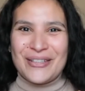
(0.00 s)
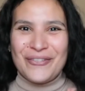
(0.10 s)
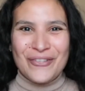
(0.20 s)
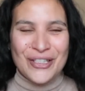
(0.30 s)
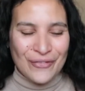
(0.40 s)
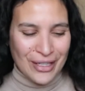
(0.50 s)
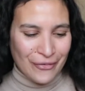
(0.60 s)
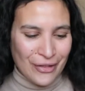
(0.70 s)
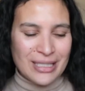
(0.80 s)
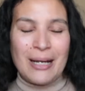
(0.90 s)
so first thing
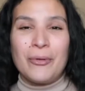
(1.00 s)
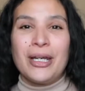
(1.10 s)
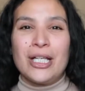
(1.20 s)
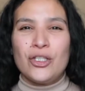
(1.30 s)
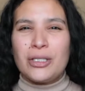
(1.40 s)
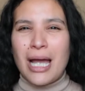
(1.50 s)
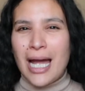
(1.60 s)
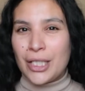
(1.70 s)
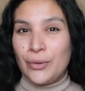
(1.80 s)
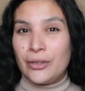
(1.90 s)
first, I'm gonna just
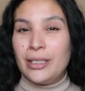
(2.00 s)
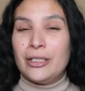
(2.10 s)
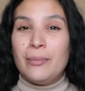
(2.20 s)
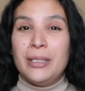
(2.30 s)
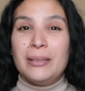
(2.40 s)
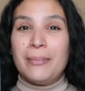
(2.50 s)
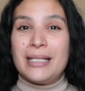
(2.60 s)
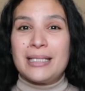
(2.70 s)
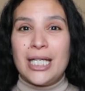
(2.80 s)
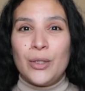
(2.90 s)
hydrate a little bit my
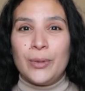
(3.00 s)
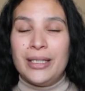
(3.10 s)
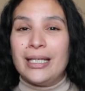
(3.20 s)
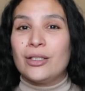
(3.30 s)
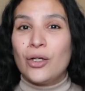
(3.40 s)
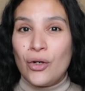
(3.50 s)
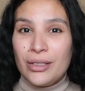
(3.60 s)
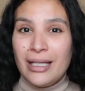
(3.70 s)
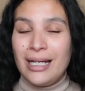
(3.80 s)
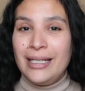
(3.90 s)
skin with that
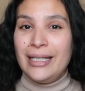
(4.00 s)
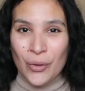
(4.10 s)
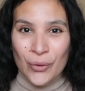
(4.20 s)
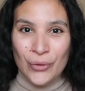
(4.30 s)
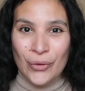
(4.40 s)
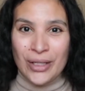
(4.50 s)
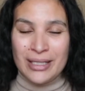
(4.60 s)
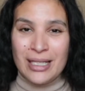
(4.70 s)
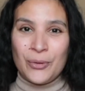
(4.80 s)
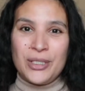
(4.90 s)
Caudalie Eau de
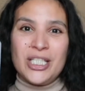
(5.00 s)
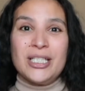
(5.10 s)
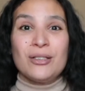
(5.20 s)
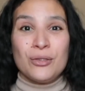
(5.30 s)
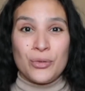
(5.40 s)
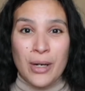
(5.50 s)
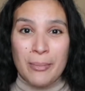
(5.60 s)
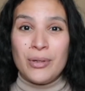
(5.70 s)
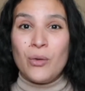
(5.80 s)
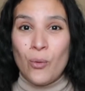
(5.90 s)
Raisin, which is
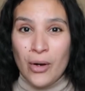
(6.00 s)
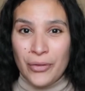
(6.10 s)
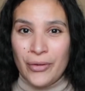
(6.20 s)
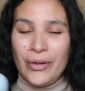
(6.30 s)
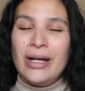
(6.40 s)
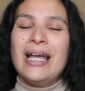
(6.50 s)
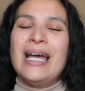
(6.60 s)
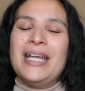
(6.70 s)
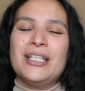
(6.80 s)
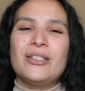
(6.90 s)
grape water,
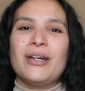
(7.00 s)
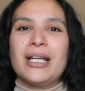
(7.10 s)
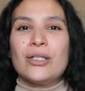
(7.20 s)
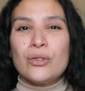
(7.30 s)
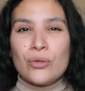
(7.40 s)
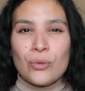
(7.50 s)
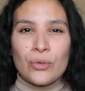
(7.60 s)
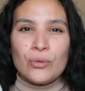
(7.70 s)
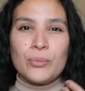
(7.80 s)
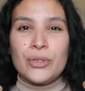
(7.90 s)
and it's gonna
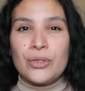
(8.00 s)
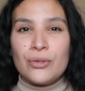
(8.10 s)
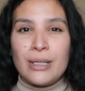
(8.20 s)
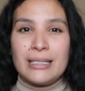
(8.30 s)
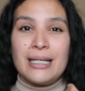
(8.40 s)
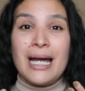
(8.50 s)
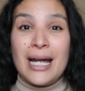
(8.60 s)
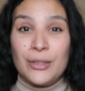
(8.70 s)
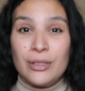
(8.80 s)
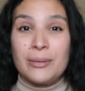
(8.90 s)
soothe, moisturize, and
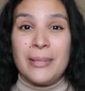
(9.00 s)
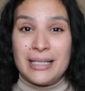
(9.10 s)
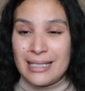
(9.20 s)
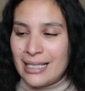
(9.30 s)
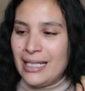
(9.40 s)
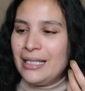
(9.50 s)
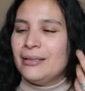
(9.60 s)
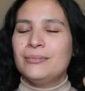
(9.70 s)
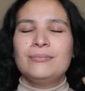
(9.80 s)
hydrate my skin.